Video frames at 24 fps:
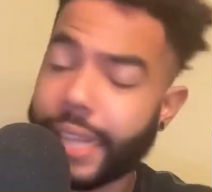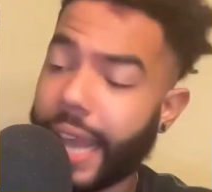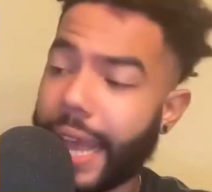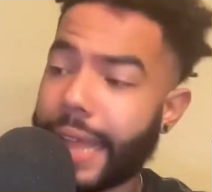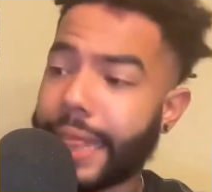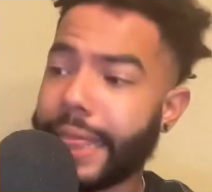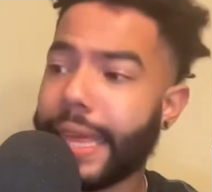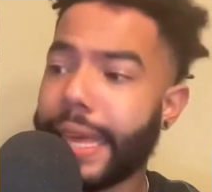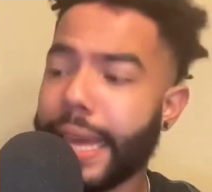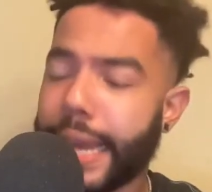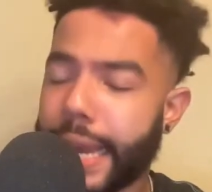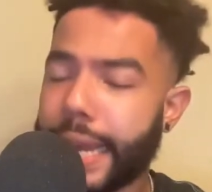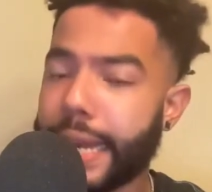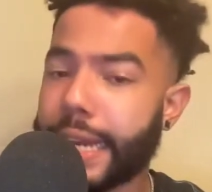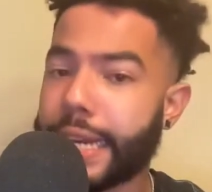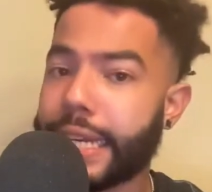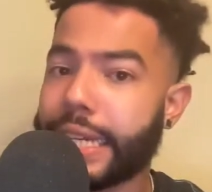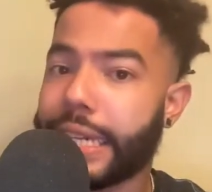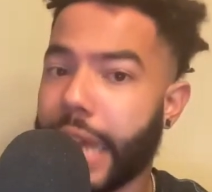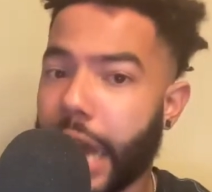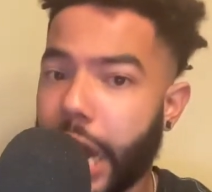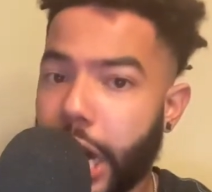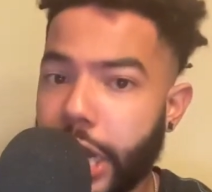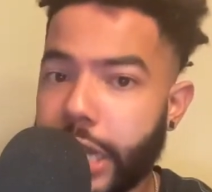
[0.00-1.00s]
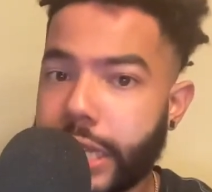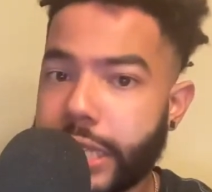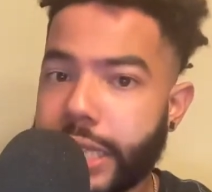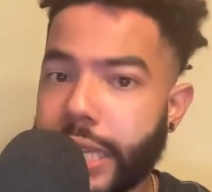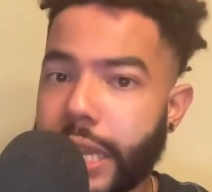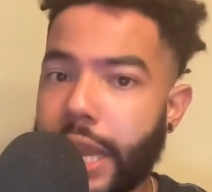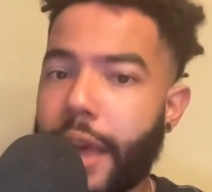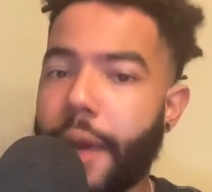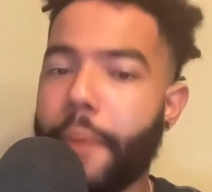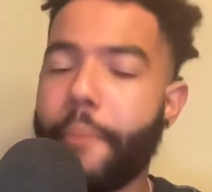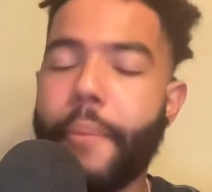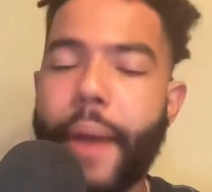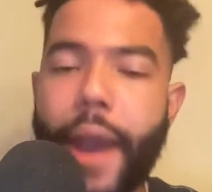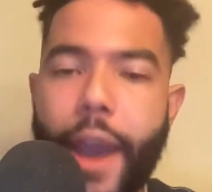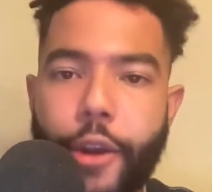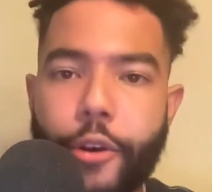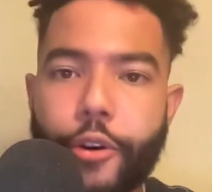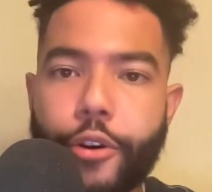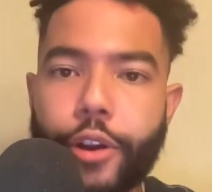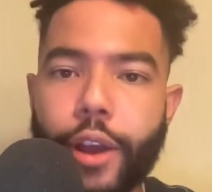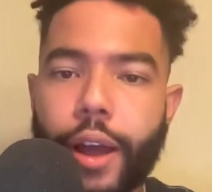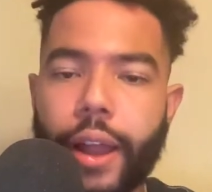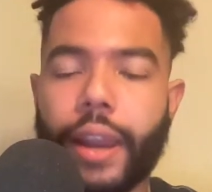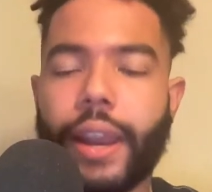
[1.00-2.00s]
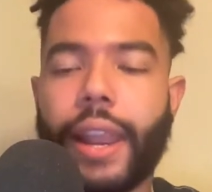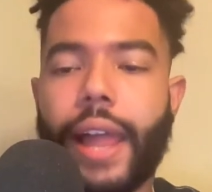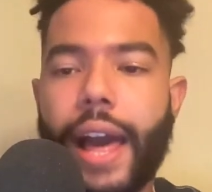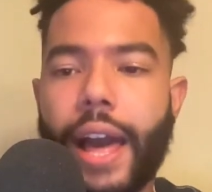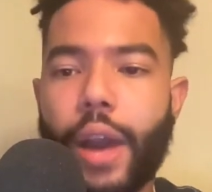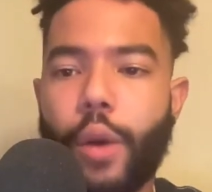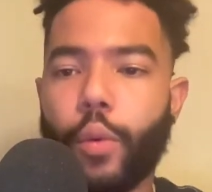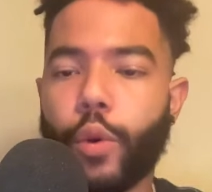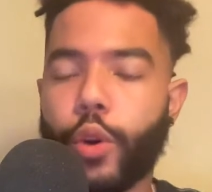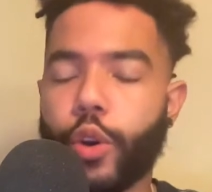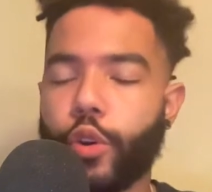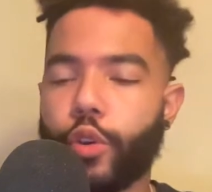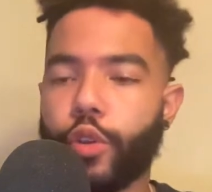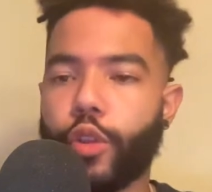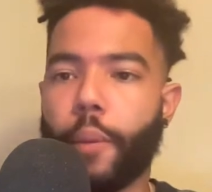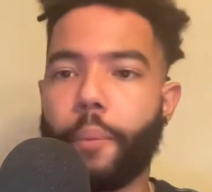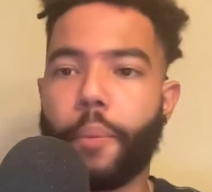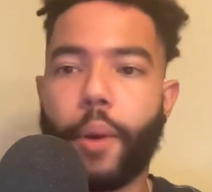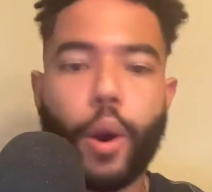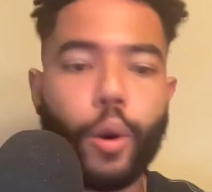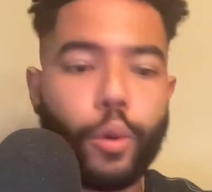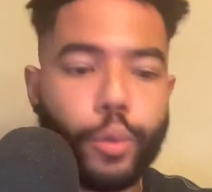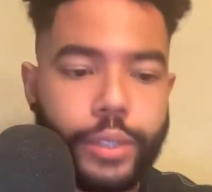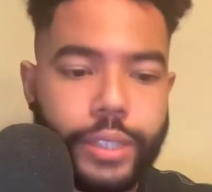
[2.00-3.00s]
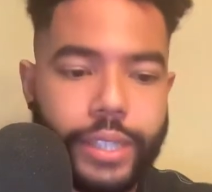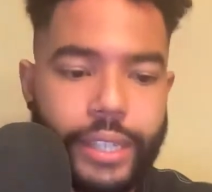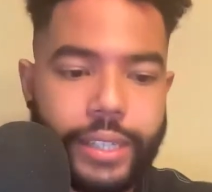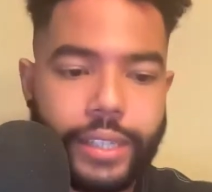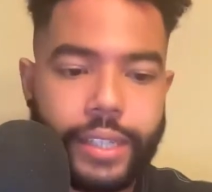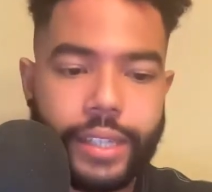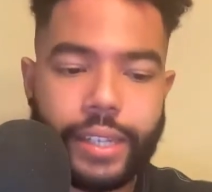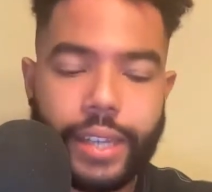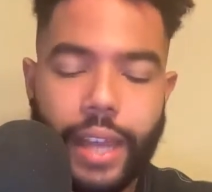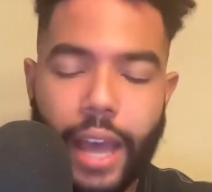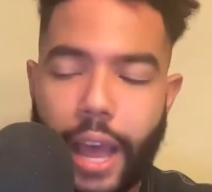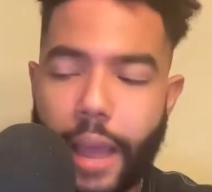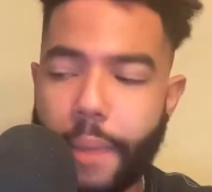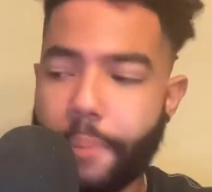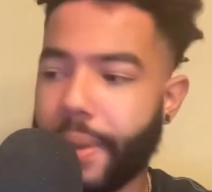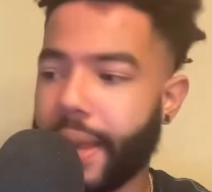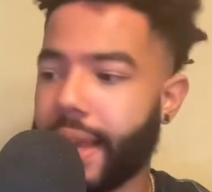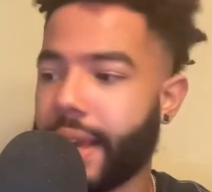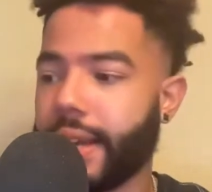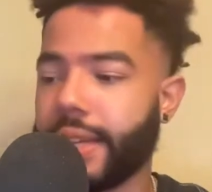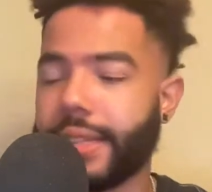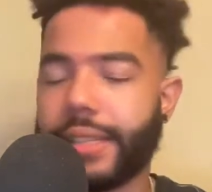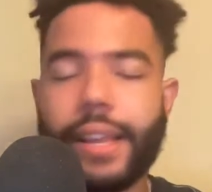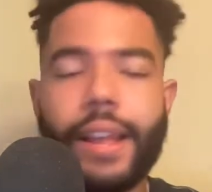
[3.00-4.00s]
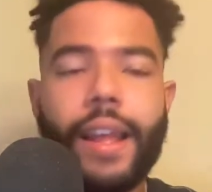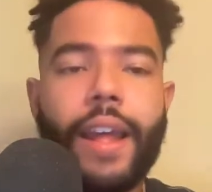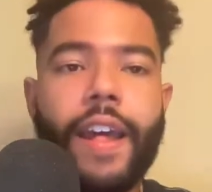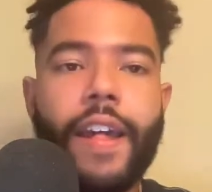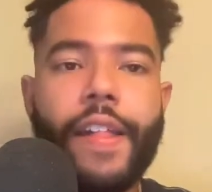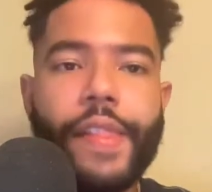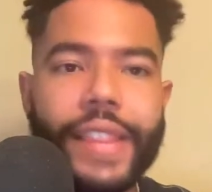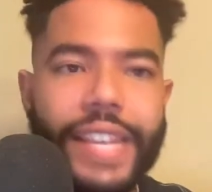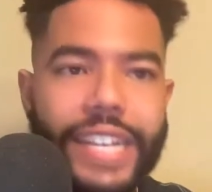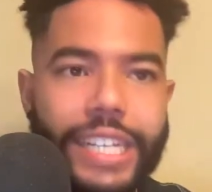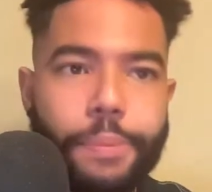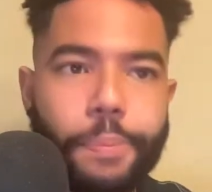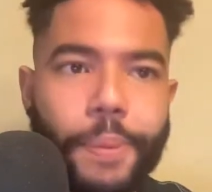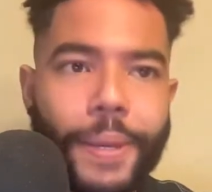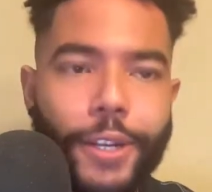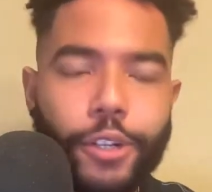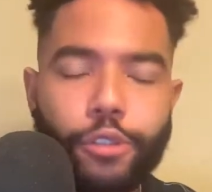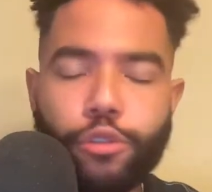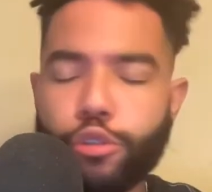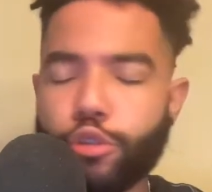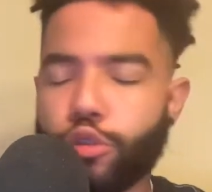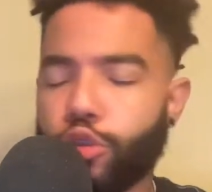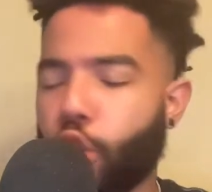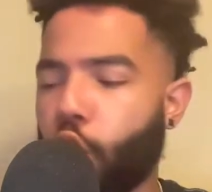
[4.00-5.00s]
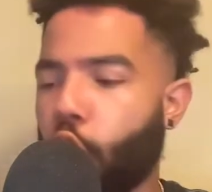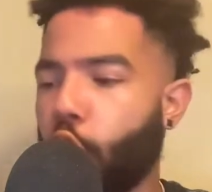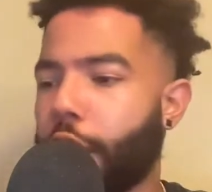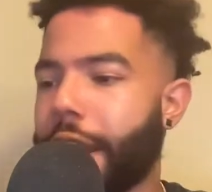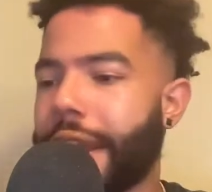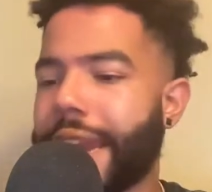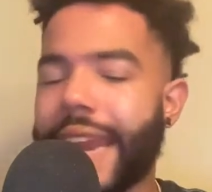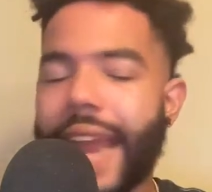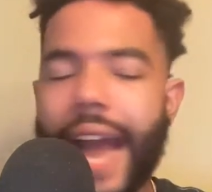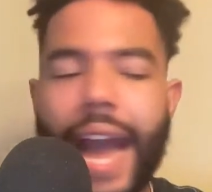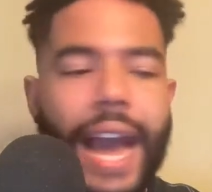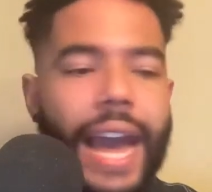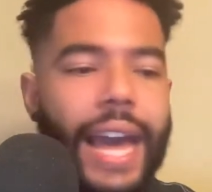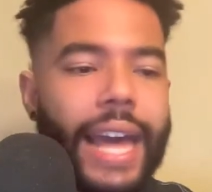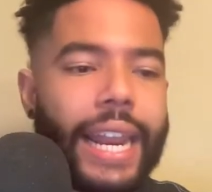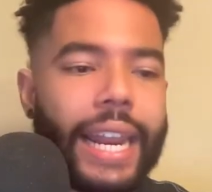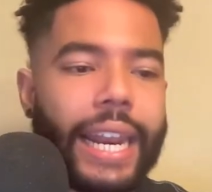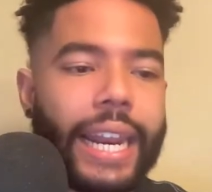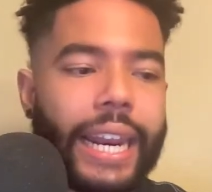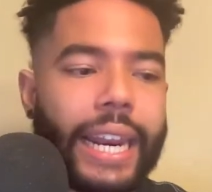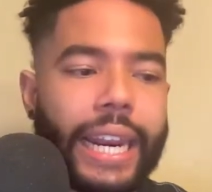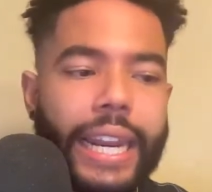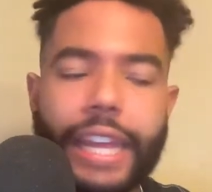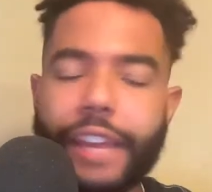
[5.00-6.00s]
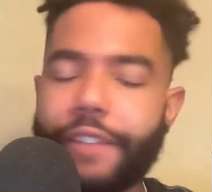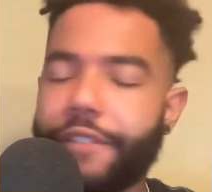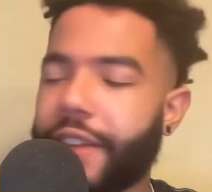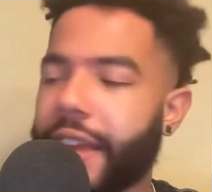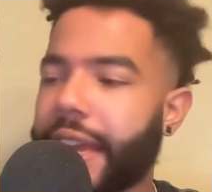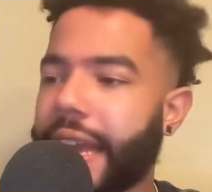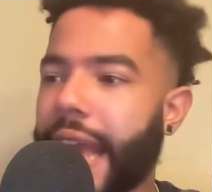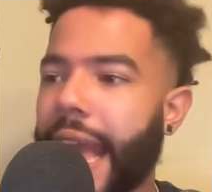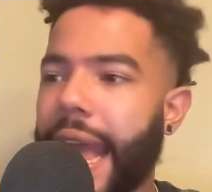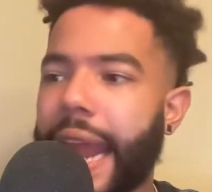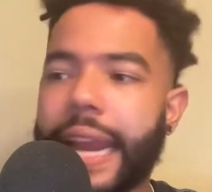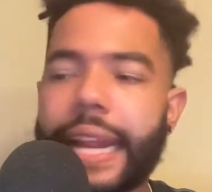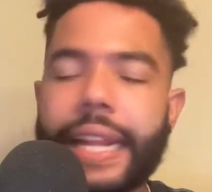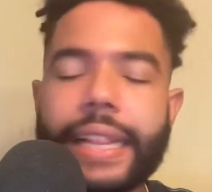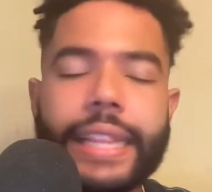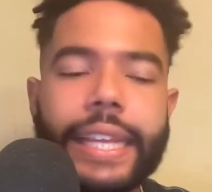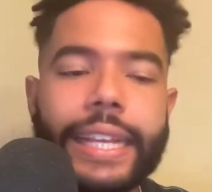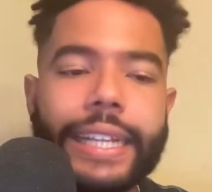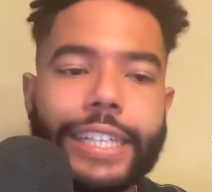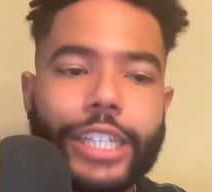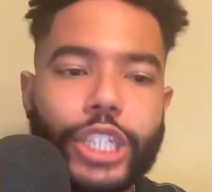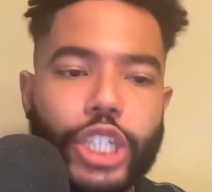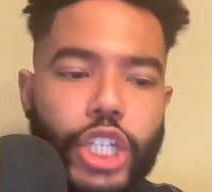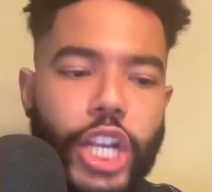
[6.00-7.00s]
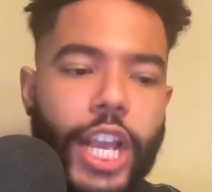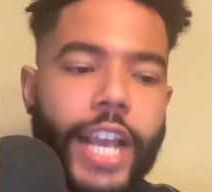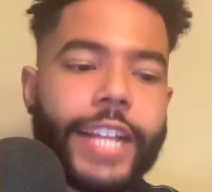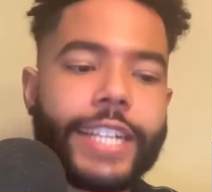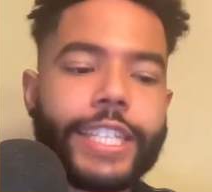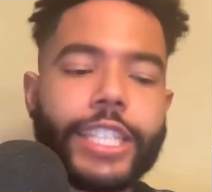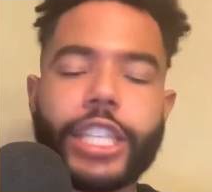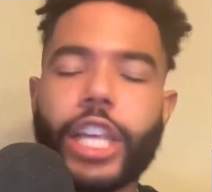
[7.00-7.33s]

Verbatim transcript: I think does matter a lot when you're in the postseason time because these pitchers are not leaving anything to chance.